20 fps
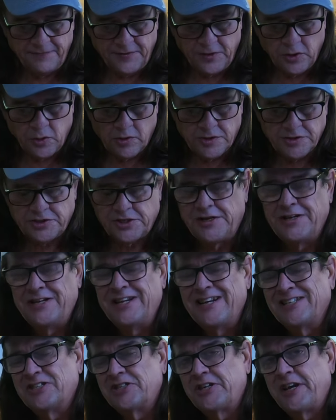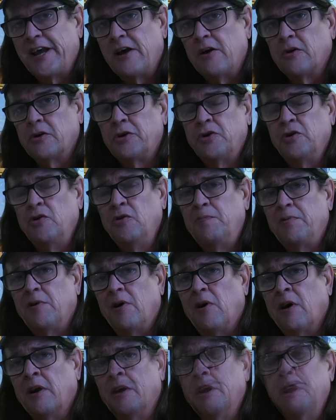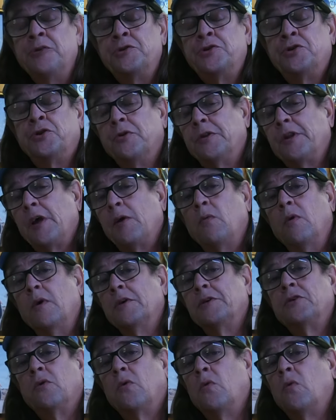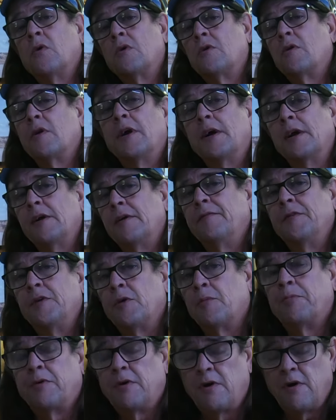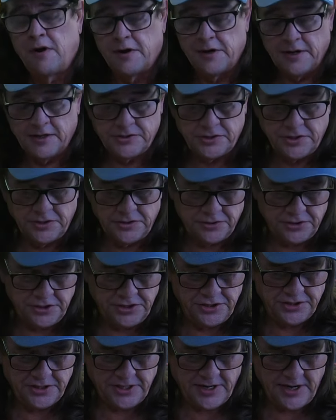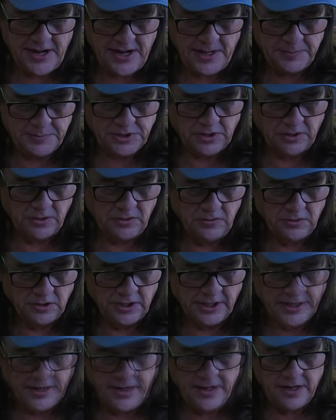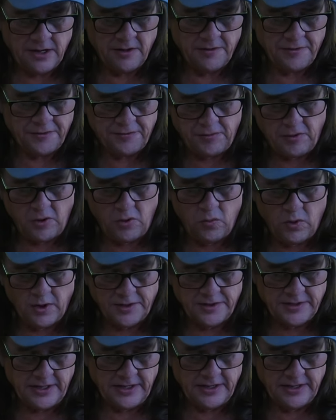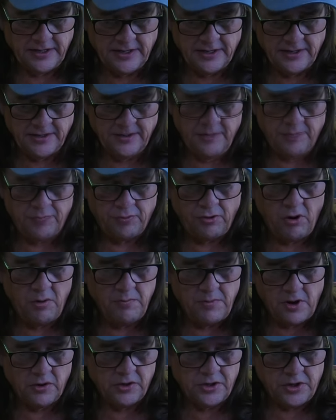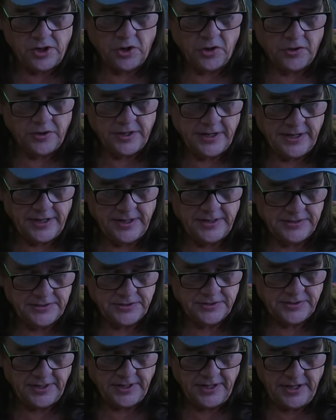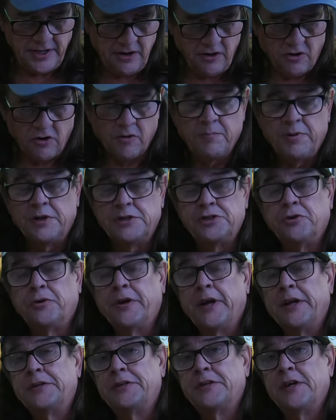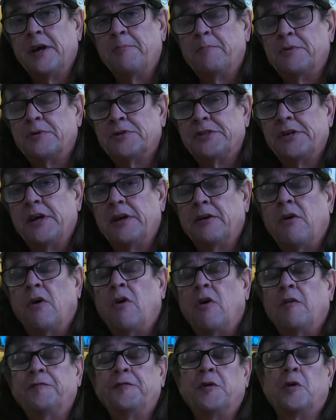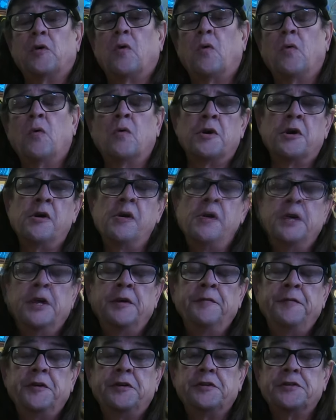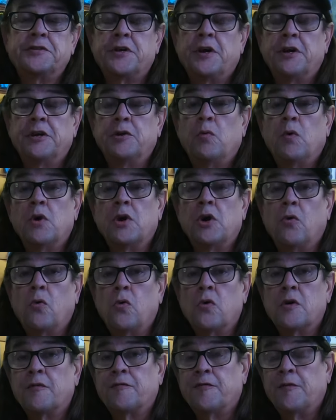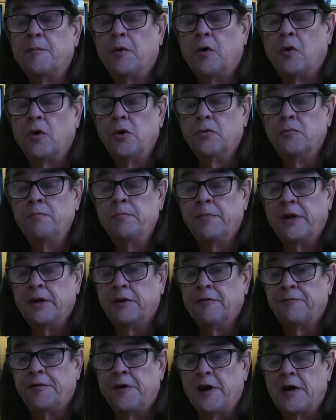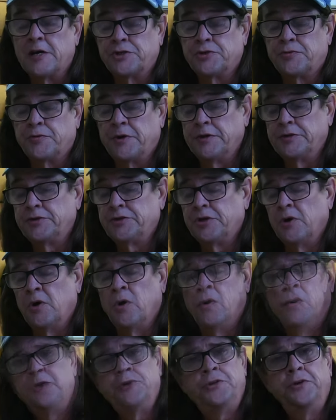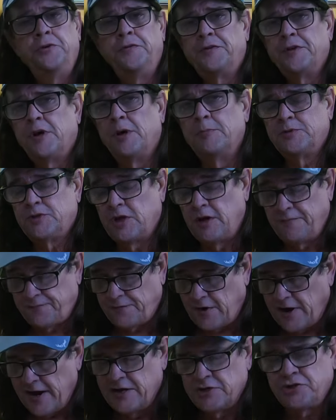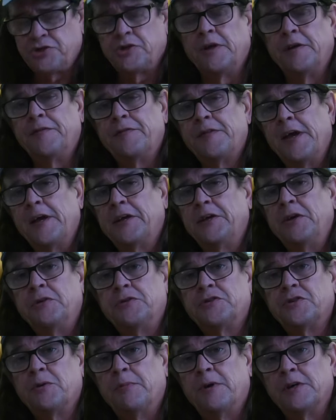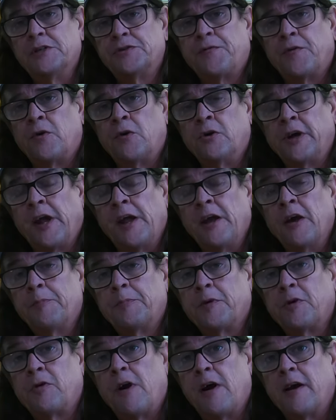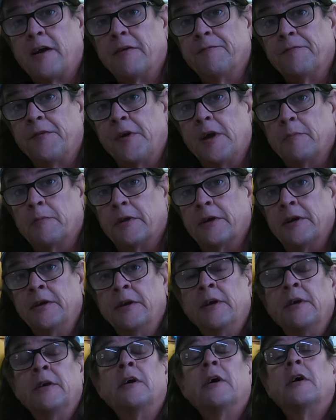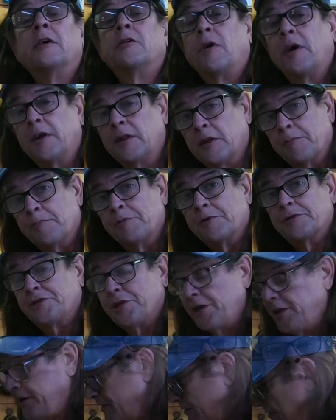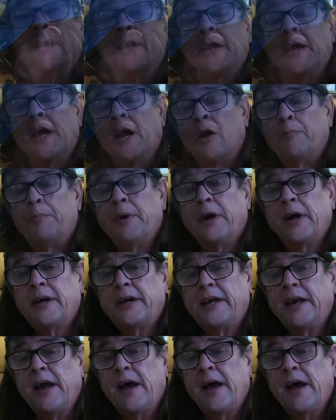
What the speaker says: viewers a discount coupon should they want to order any of your products? And she said, absolutely. And I'll throw what the promo code is here, but you'll get 10% off your order if you decide you want to order from Odin Manufacturing. So two thumbs up for Ashley. Thank you so much for hooking up the Kraken family. Greatly appreciated. Outback